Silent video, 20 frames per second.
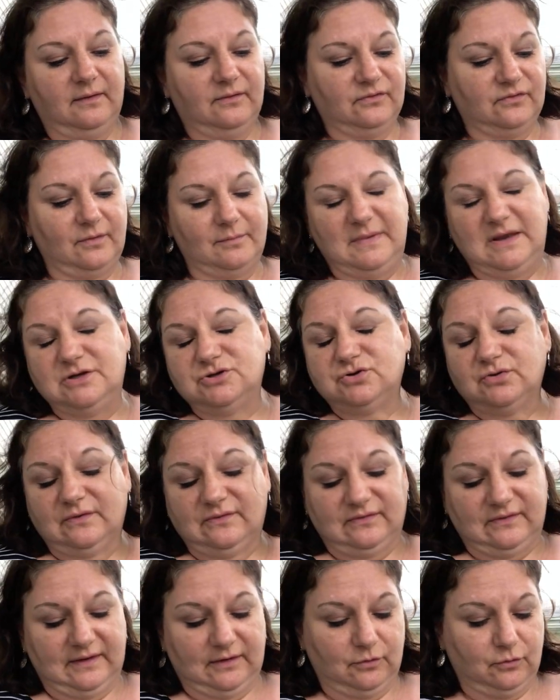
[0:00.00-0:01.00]
some
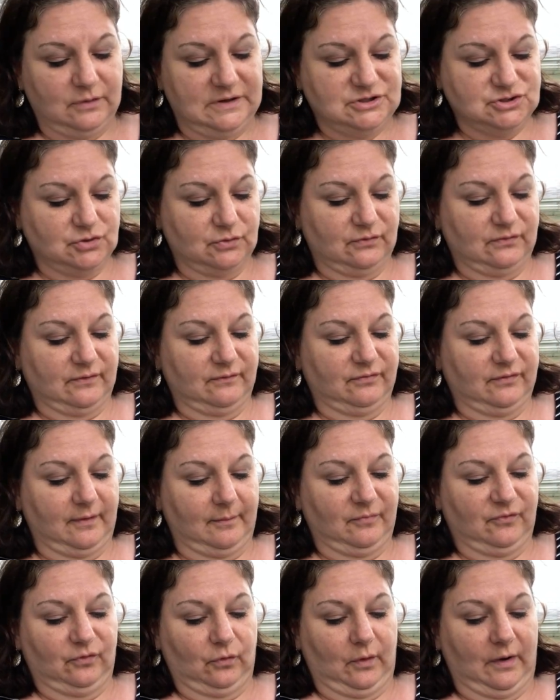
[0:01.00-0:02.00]
interesting creatures of
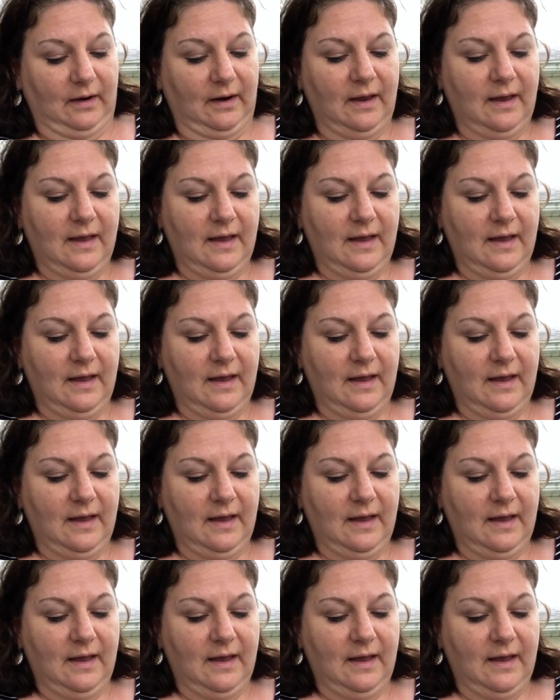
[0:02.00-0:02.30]
some sort.